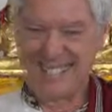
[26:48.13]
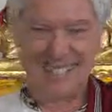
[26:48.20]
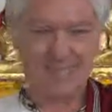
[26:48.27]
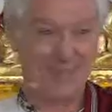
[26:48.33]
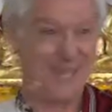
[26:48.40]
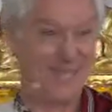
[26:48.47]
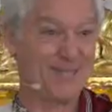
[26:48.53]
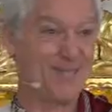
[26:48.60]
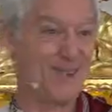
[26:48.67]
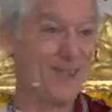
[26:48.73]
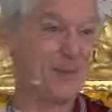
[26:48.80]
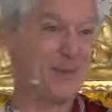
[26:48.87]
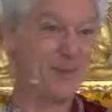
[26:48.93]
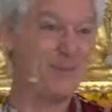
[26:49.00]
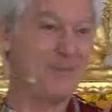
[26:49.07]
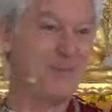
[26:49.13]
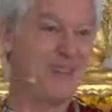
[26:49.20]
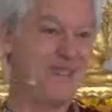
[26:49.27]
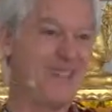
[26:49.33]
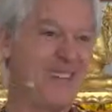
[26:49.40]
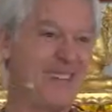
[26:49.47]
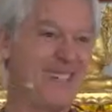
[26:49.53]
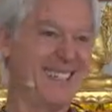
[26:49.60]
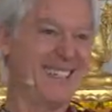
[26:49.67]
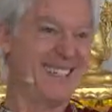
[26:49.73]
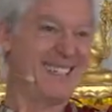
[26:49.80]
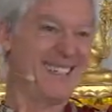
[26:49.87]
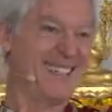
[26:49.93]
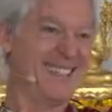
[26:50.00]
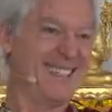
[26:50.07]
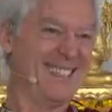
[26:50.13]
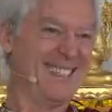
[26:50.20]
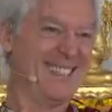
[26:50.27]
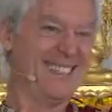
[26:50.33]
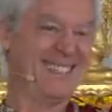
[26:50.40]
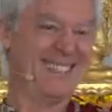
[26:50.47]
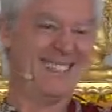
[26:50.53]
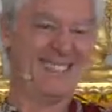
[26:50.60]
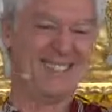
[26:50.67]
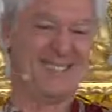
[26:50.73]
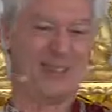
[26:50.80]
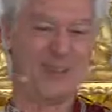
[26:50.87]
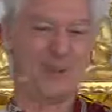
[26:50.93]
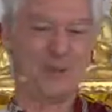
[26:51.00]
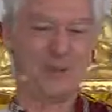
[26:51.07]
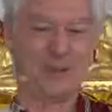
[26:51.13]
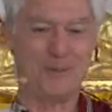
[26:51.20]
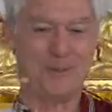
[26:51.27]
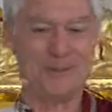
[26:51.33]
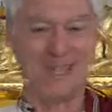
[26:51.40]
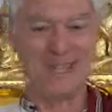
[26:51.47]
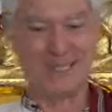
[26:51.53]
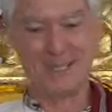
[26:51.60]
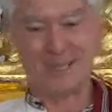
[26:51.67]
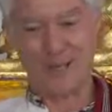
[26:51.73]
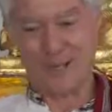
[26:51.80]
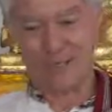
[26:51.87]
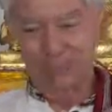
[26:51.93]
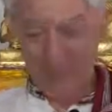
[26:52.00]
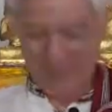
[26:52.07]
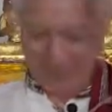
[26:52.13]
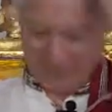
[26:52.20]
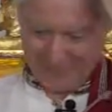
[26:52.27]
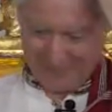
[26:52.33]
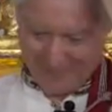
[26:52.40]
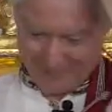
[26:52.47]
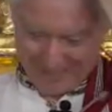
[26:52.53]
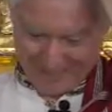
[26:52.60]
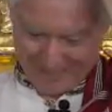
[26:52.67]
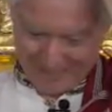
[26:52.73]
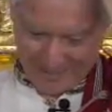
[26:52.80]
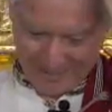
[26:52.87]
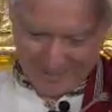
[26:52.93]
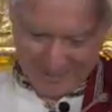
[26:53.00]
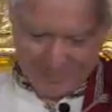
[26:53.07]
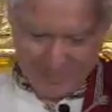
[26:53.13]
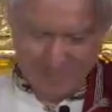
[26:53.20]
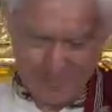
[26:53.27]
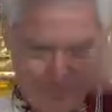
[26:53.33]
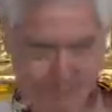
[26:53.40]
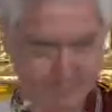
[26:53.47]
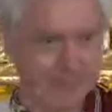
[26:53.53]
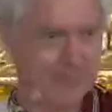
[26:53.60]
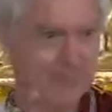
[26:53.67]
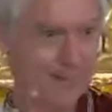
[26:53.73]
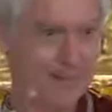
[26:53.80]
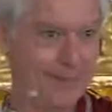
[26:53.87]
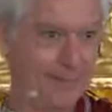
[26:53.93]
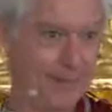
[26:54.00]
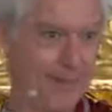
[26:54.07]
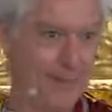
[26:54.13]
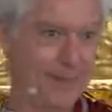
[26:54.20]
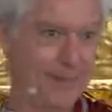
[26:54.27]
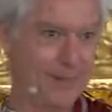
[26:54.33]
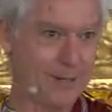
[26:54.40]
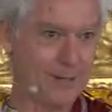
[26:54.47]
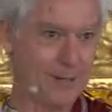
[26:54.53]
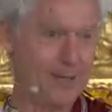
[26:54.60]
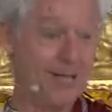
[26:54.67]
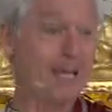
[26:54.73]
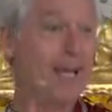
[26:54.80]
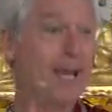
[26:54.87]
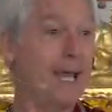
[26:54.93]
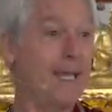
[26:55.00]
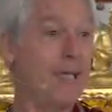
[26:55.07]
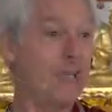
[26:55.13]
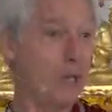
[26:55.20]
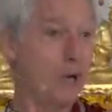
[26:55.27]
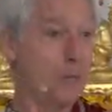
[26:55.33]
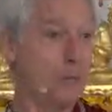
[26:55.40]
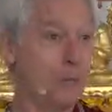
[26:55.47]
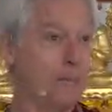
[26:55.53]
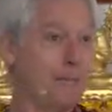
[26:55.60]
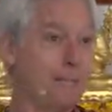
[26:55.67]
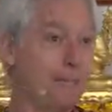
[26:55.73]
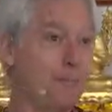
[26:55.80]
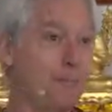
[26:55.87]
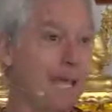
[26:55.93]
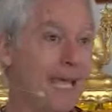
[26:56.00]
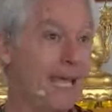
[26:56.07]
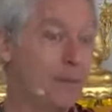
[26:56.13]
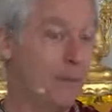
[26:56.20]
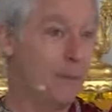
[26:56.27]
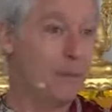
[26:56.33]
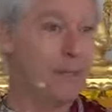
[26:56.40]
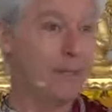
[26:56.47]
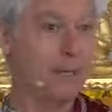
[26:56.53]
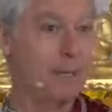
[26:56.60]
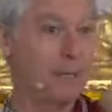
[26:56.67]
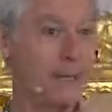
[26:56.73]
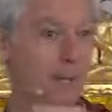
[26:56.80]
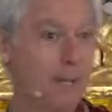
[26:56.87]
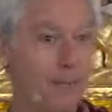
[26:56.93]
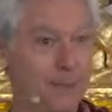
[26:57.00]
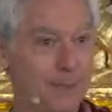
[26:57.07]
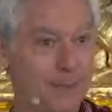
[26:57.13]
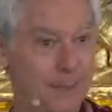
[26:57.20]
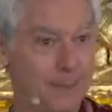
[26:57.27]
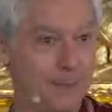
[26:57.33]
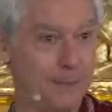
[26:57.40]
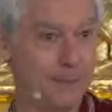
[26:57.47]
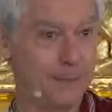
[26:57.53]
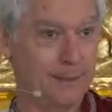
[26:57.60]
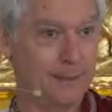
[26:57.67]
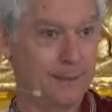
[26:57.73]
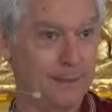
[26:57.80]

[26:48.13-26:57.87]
But his father wouldn't pay for it. Father told him to get a job, go to school, become a doctor. And doctor because it paid more than being a mathematician.